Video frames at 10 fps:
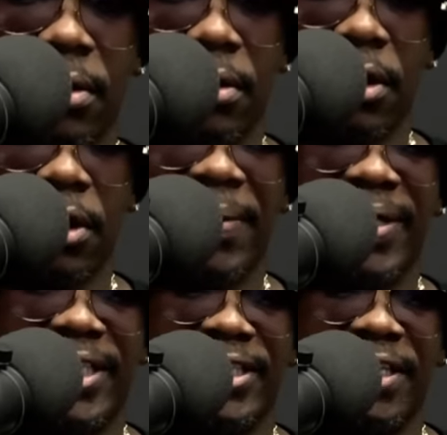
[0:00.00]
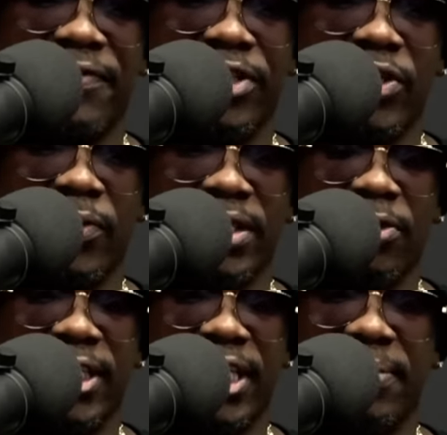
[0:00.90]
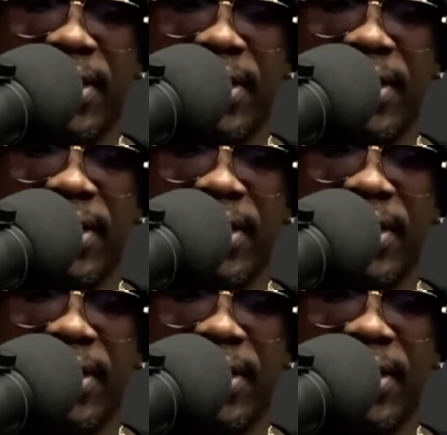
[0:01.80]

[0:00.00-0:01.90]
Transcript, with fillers: Somebody say this official when it's on TMZ.